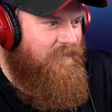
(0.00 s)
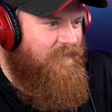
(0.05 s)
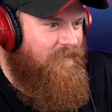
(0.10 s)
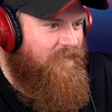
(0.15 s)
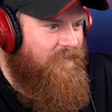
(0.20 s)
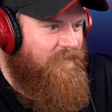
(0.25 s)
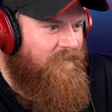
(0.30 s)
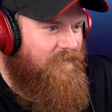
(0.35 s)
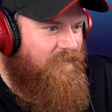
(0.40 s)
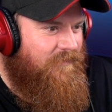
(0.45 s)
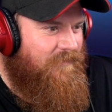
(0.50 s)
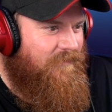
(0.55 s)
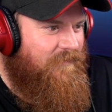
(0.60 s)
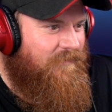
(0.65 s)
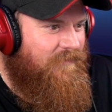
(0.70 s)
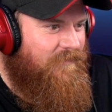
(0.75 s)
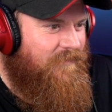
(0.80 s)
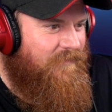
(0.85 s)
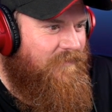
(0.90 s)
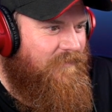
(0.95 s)

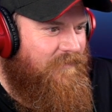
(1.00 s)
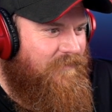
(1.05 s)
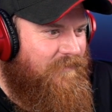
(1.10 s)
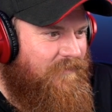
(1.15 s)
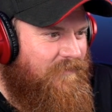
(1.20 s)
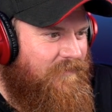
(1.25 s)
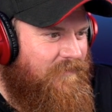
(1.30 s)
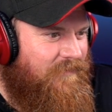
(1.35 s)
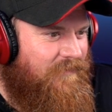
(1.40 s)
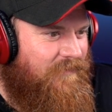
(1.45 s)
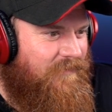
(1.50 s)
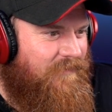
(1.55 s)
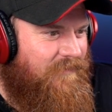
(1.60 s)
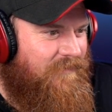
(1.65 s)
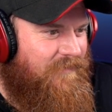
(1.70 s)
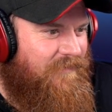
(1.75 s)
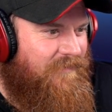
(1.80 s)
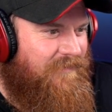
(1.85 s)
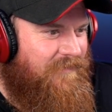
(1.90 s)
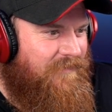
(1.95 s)

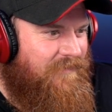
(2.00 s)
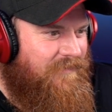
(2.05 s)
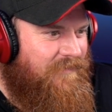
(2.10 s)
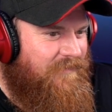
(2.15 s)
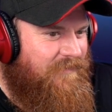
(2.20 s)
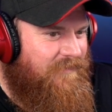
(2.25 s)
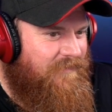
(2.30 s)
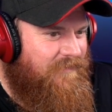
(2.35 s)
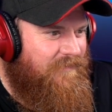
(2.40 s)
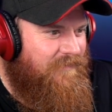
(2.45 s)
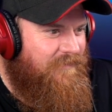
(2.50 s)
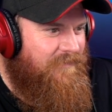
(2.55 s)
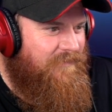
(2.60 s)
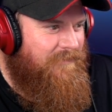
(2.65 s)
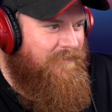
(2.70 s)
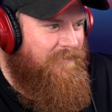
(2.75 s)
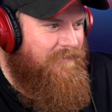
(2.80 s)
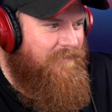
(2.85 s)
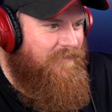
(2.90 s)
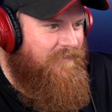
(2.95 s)

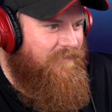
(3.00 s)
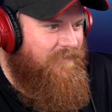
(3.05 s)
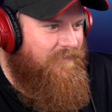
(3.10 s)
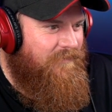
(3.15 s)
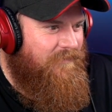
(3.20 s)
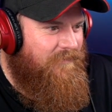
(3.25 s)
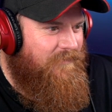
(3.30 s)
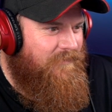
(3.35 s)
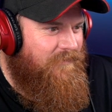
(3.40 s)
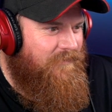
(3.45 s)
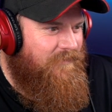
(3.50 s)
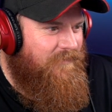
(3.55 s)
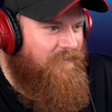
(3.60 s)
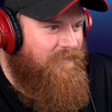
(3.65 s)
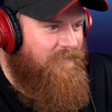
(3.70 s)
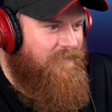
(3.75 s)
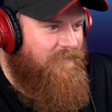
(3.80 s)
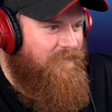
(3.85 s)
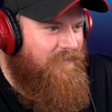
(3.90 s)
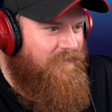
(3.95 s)

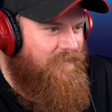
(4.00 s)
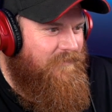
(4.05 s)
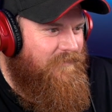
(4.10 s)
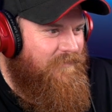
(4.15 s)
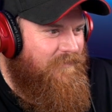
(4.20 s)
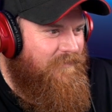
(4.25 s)
This person isn't speaking.